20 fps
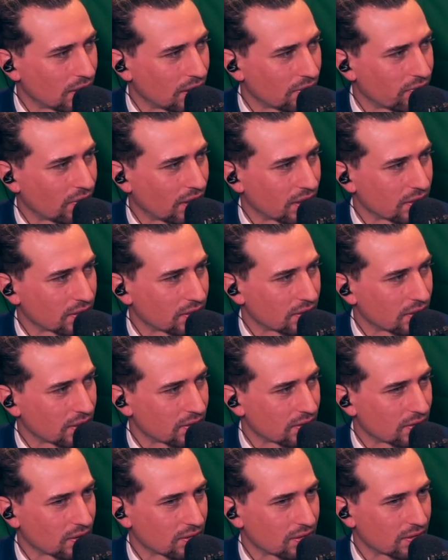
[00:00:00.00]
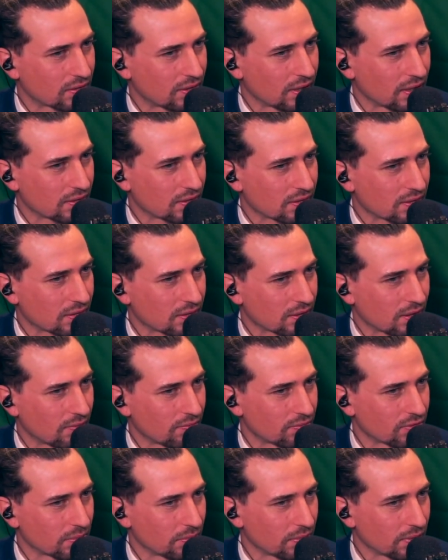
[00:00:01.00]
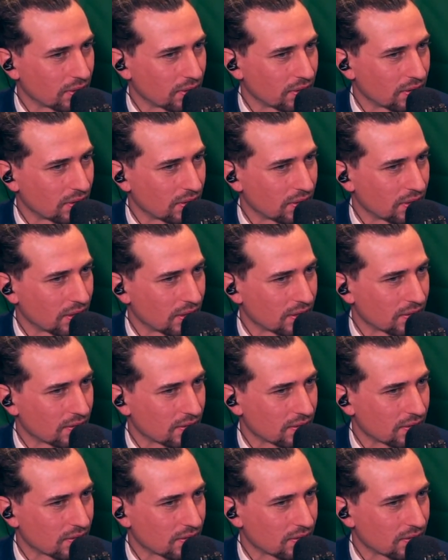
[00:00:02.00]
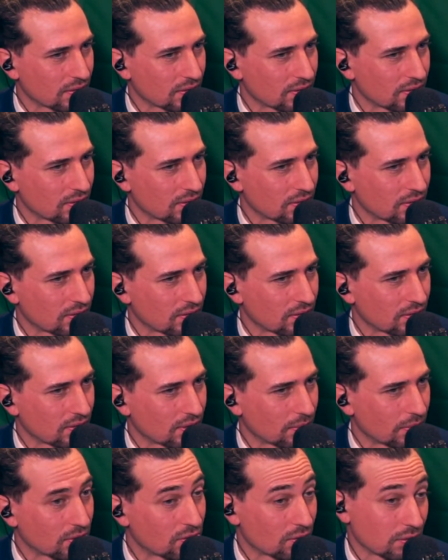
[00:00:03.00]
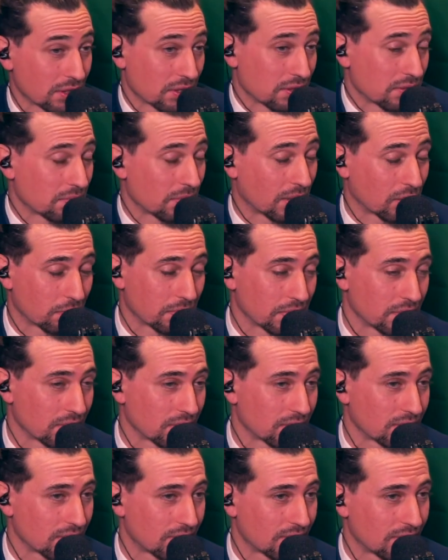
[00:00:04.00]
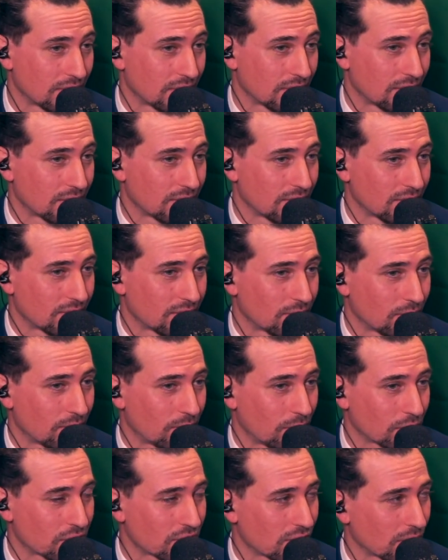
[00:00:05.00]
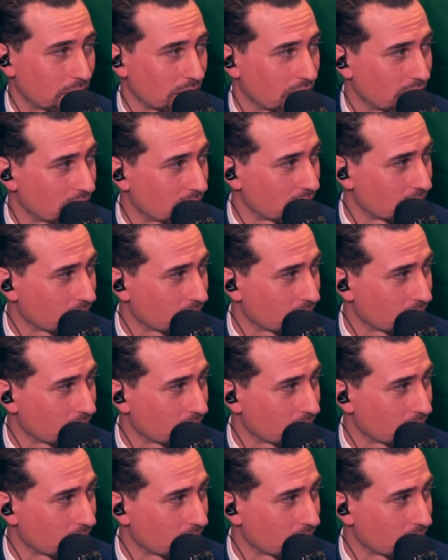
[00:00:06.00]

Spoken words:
I find it's not that comfortable as the metro here, in my opinion. What'd you say, Peter?